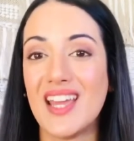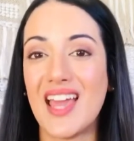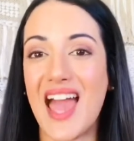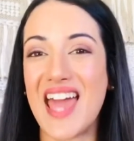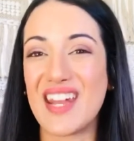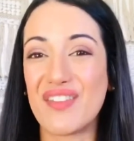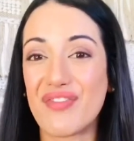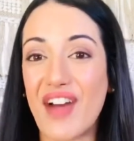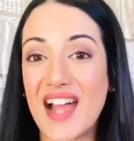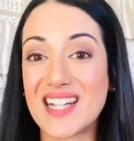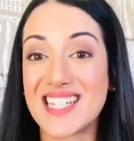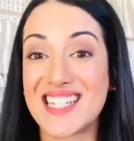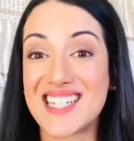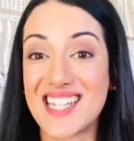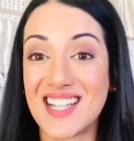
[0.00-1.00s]
And in fact,
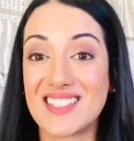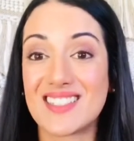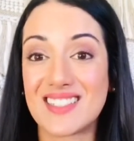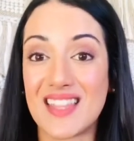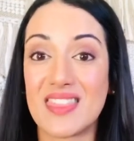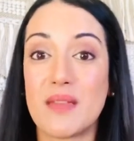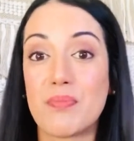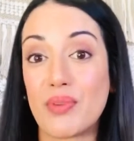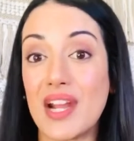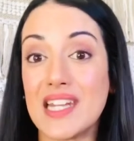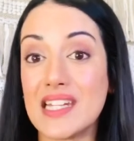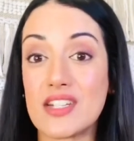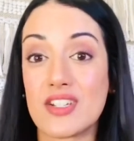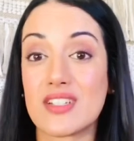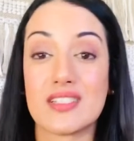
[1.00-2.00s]
it does send the brain
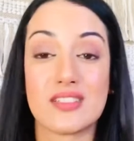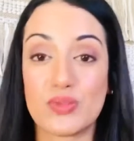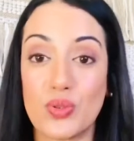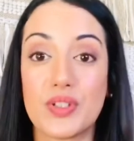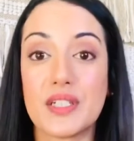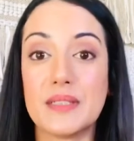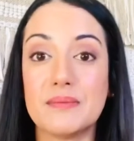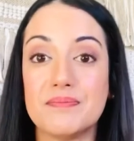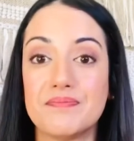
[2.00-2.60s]
into disorder.